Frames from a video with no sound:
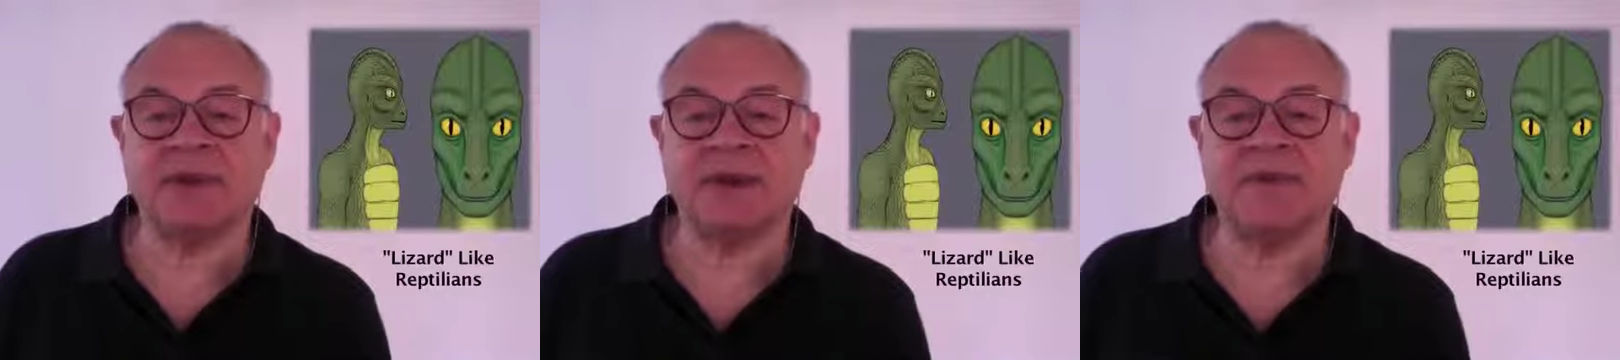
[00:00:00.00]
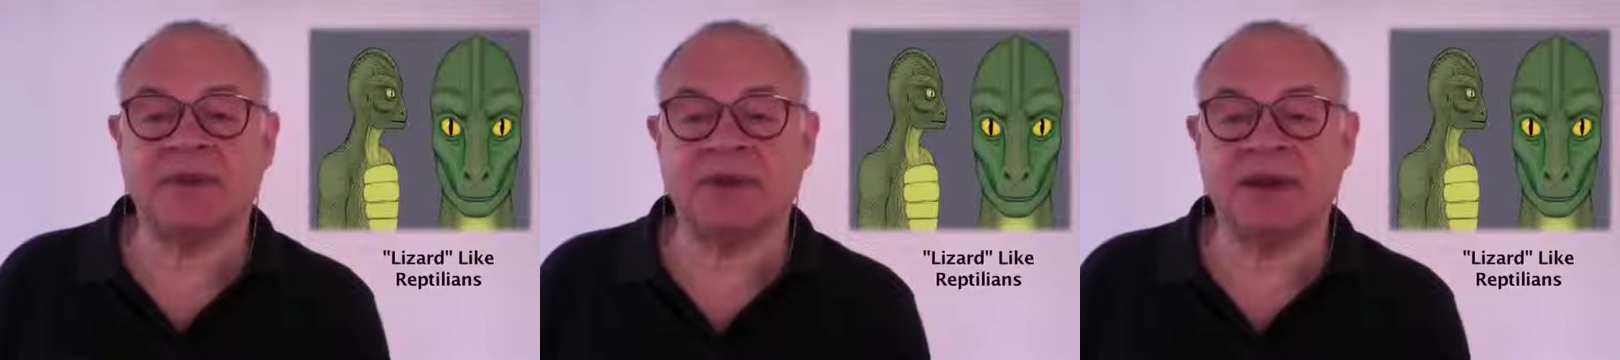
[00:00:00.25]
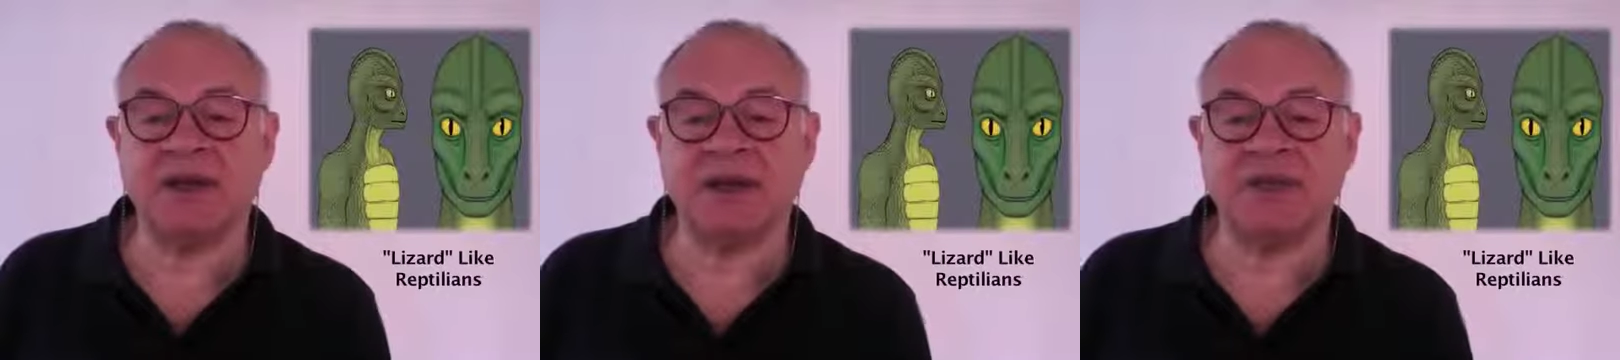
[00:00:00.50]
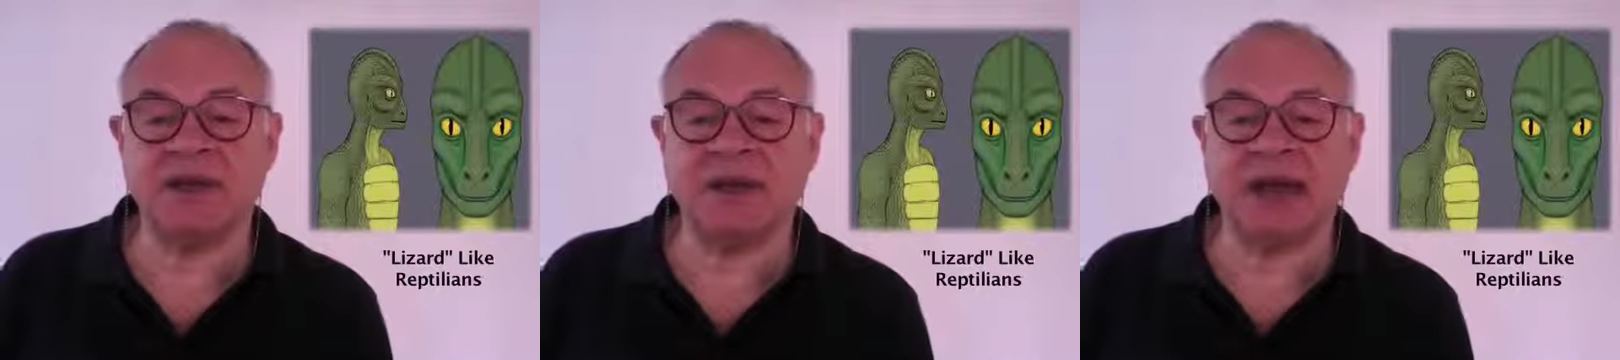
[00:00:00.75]
Given the
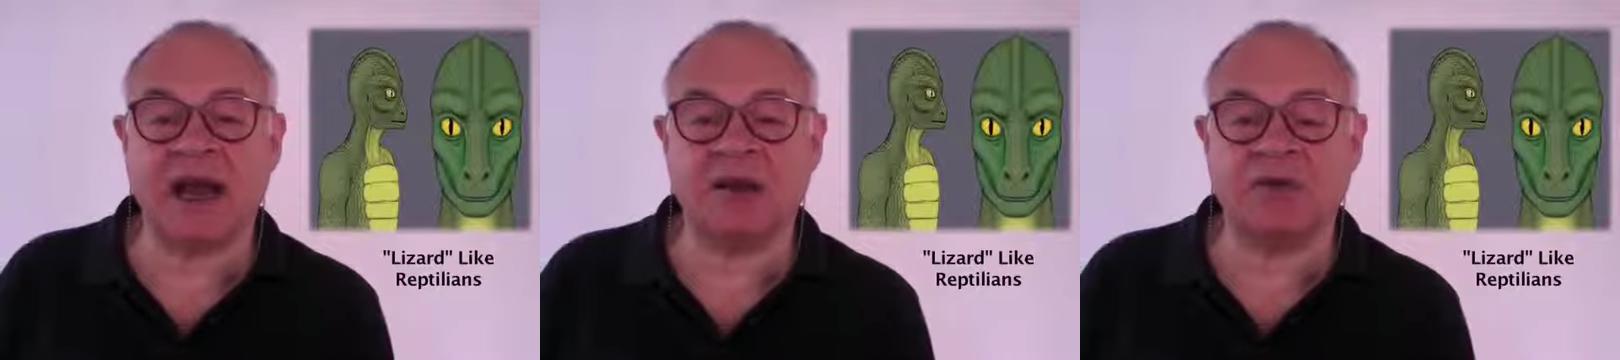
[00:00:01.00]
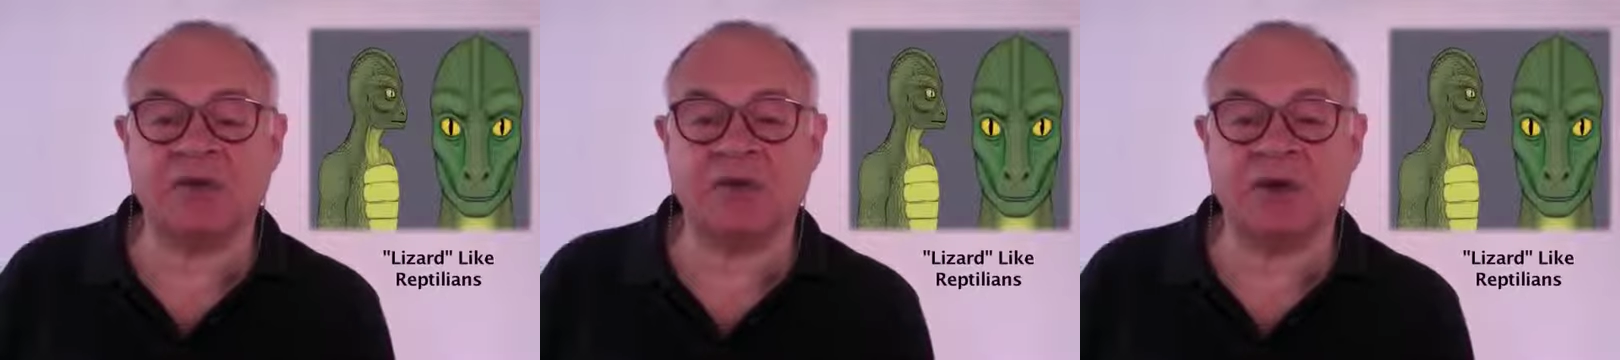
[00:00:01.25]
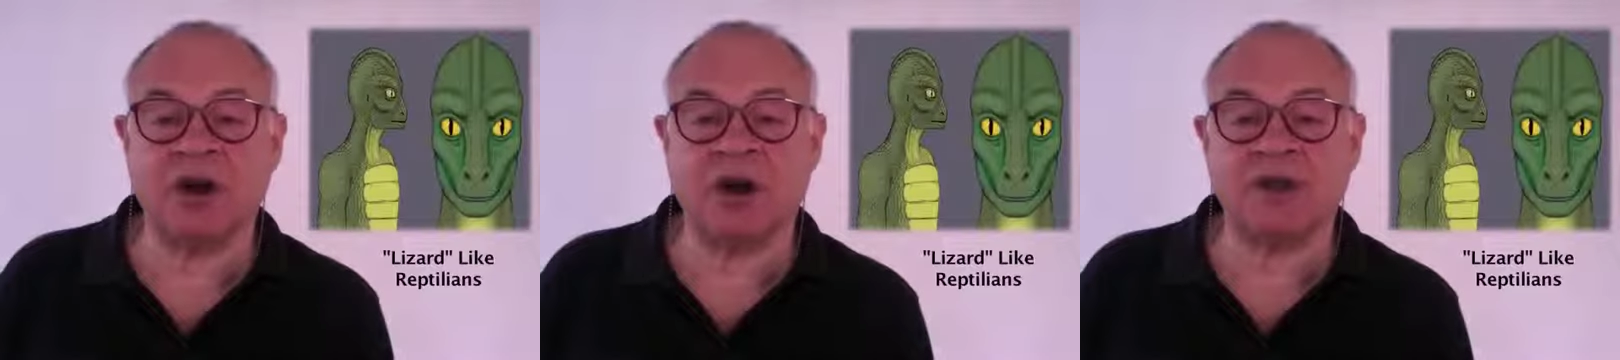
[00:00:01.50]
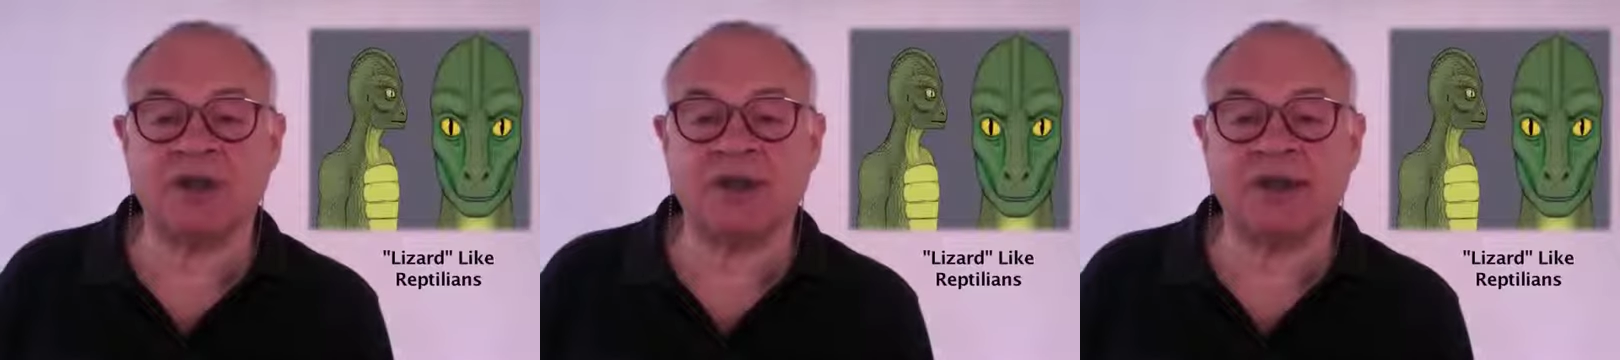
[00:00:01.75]
different accounts with
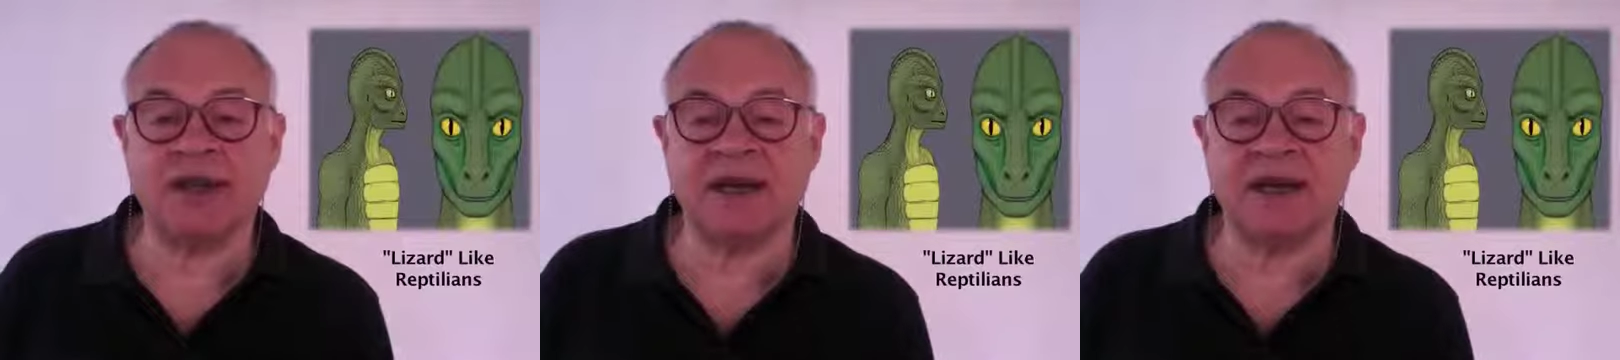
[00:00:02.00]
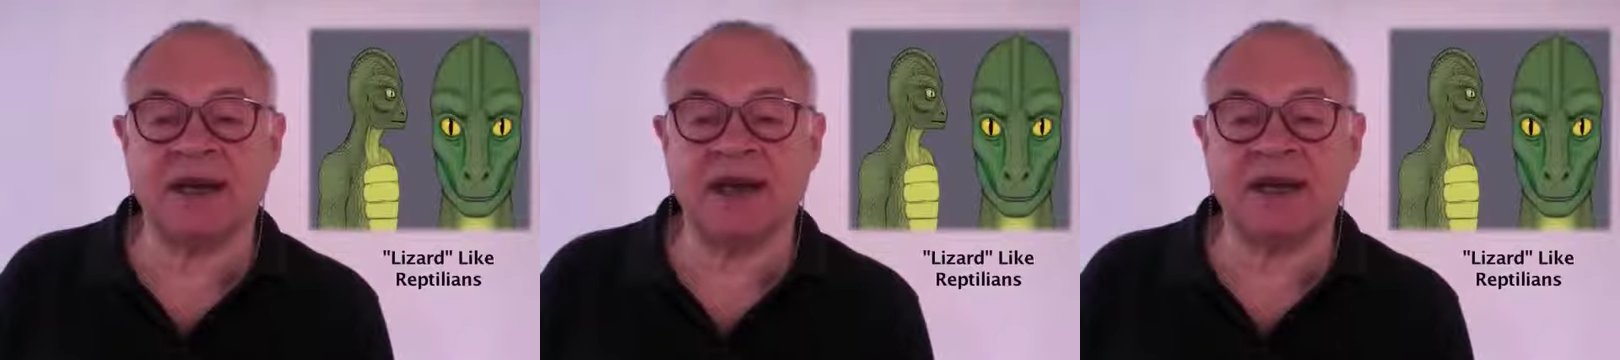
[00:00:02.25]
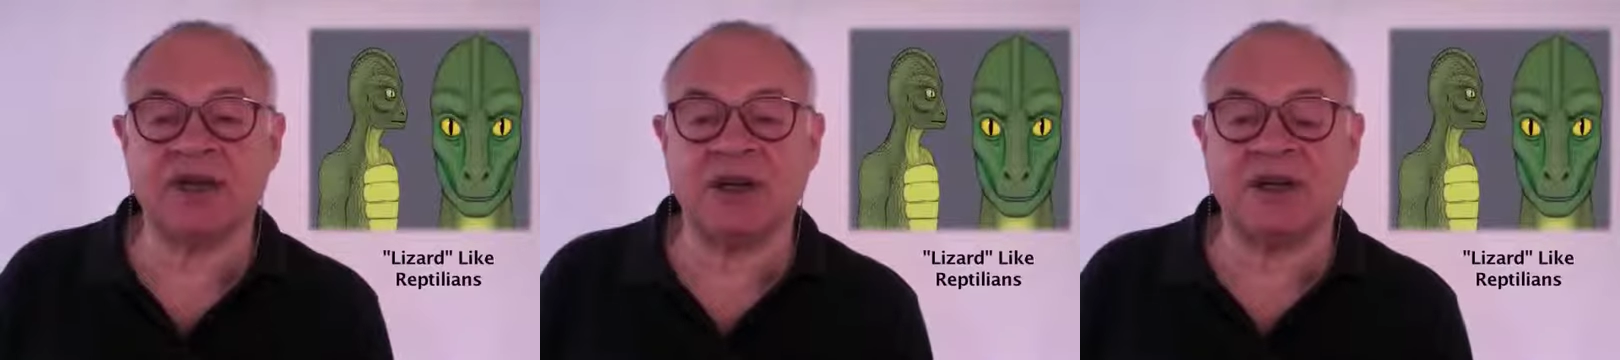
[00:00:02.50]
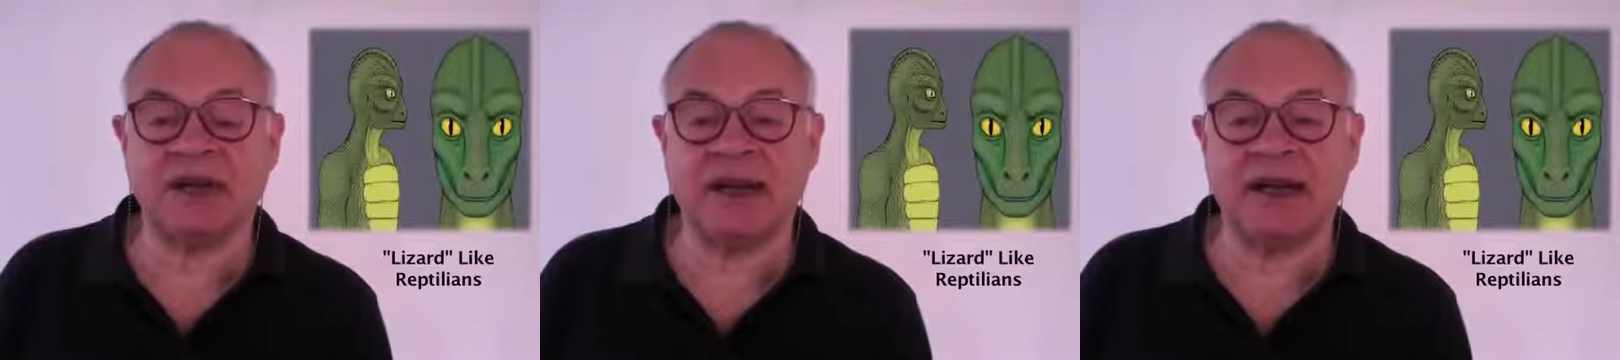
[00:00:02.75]
regard to skin and
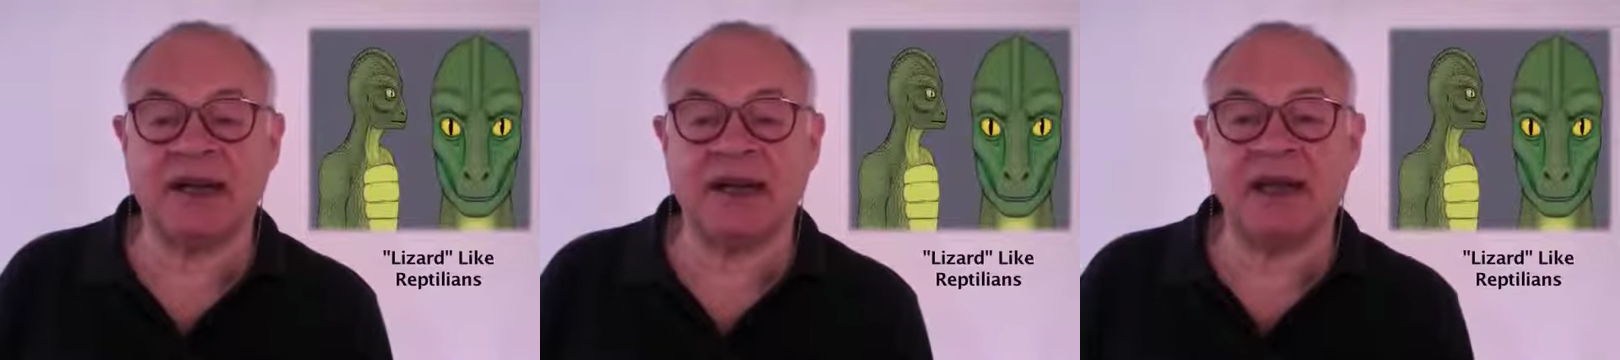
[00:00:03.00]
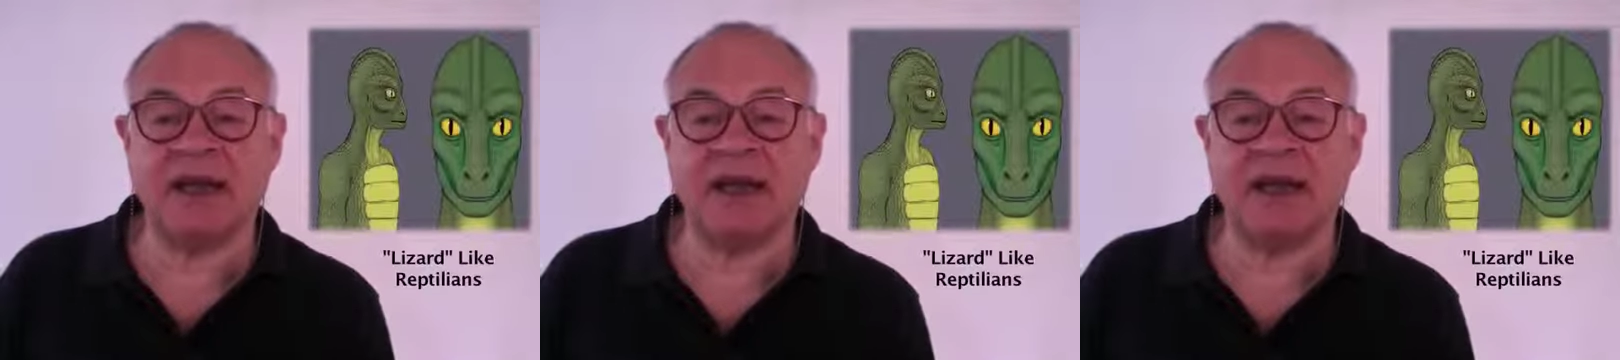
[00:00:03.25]
genitalia,